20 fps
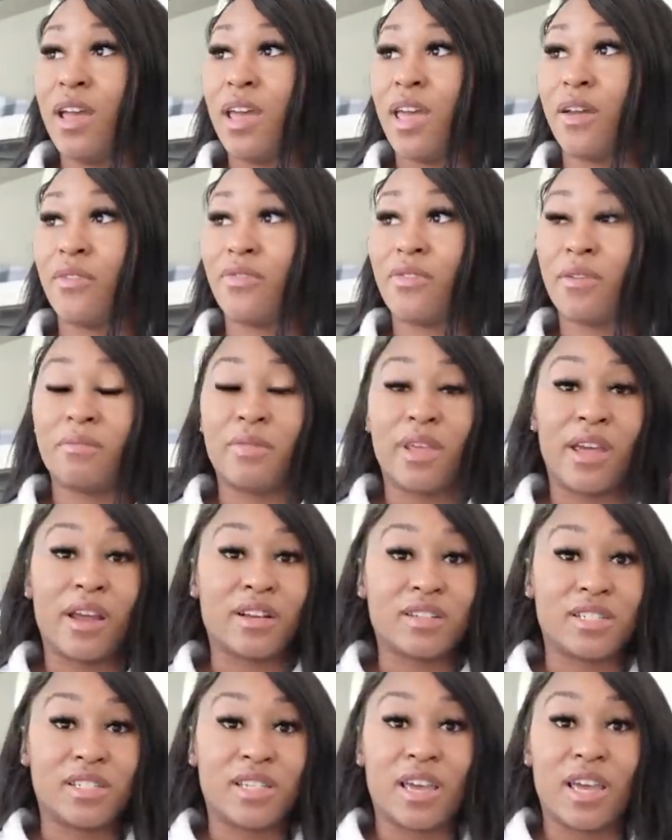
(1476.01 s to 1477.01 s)
and from
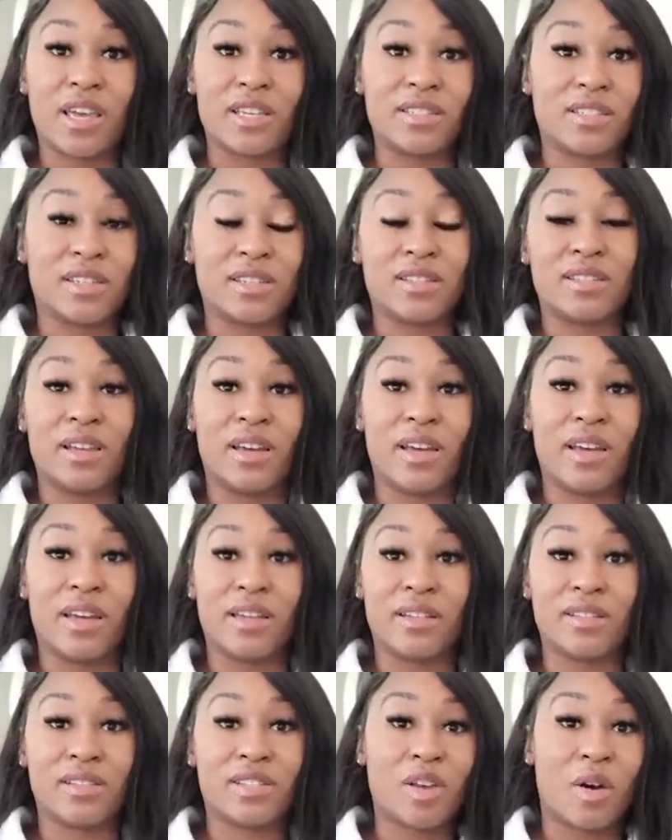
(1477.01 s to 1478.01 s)
there she has just
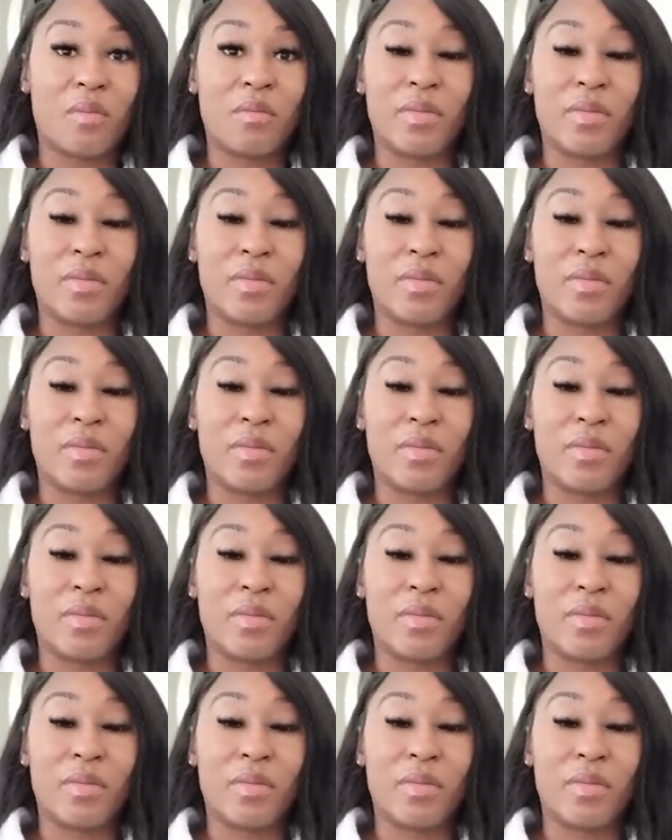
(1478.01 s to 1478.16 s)
done so